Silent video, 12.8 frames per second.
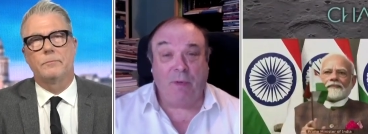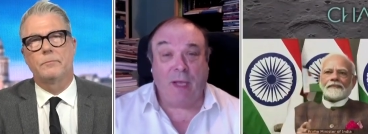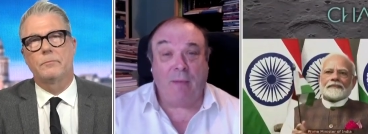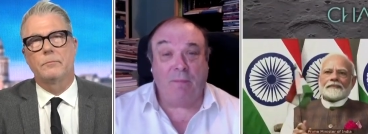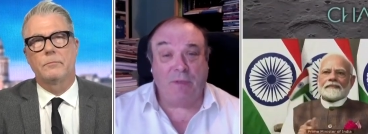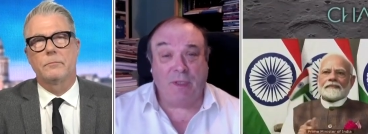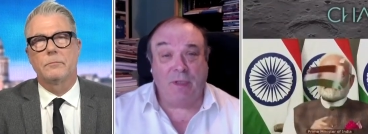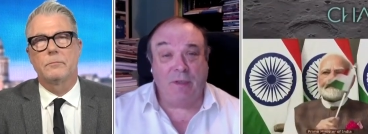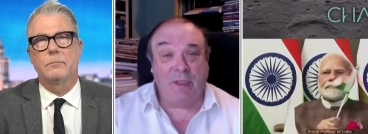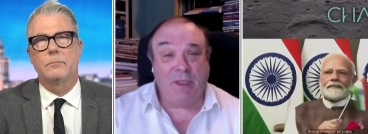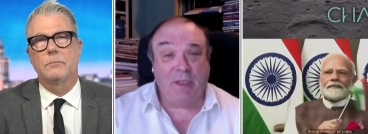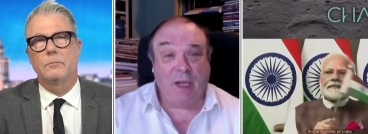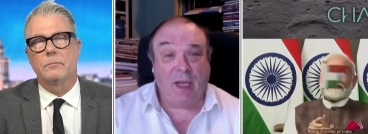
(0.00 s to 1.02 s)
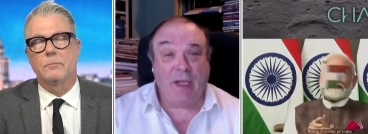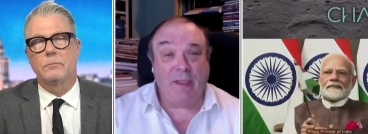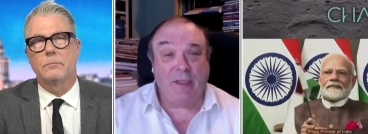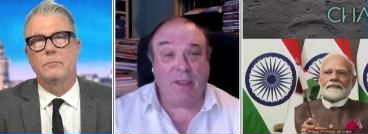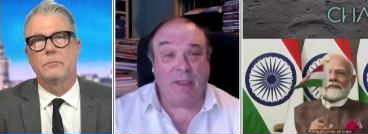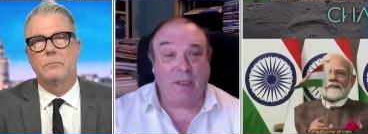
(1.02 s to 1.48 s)
Speaker 1: absolutely
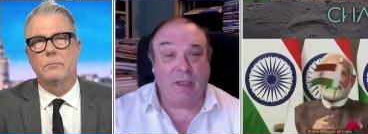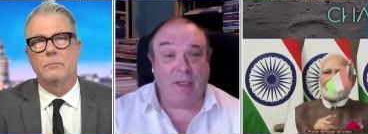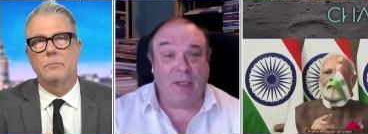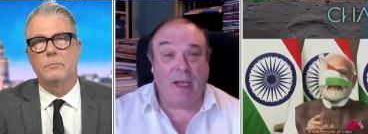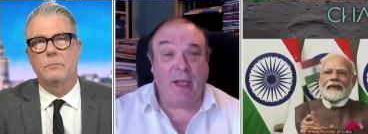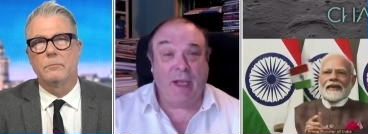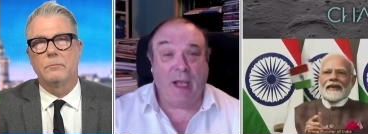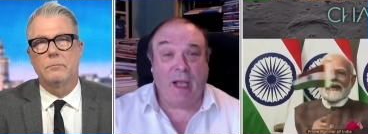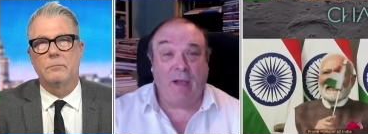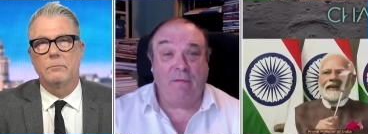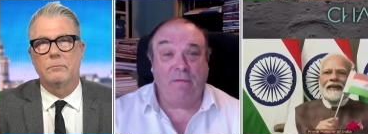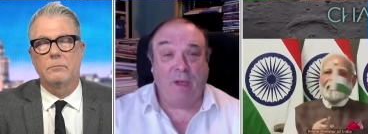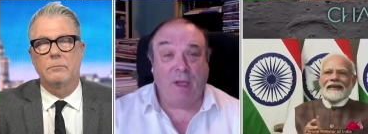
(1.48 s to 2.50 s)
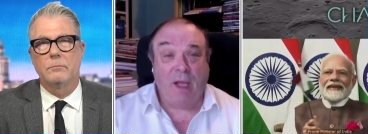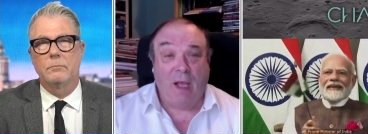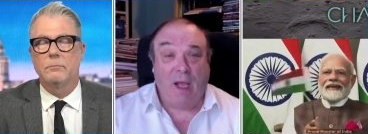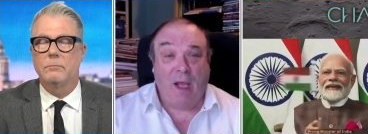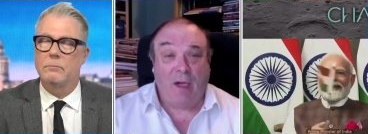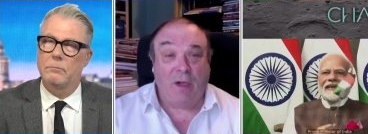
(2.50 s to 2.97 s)
delighted that they have
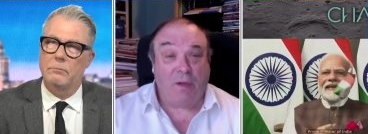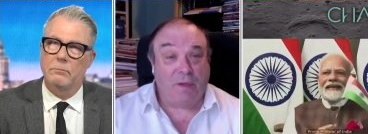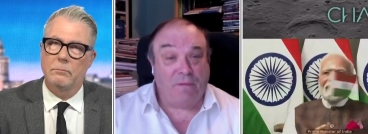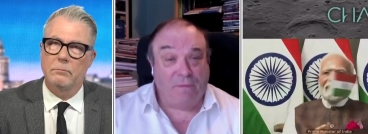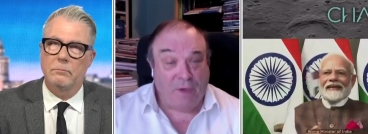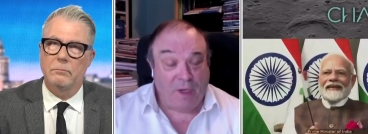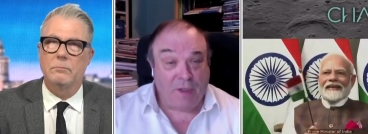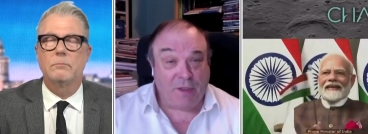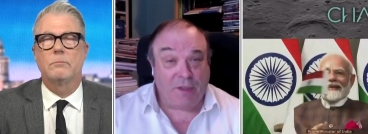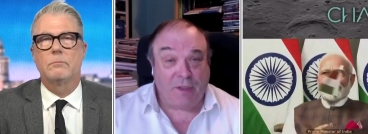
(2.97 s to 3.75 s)
got the first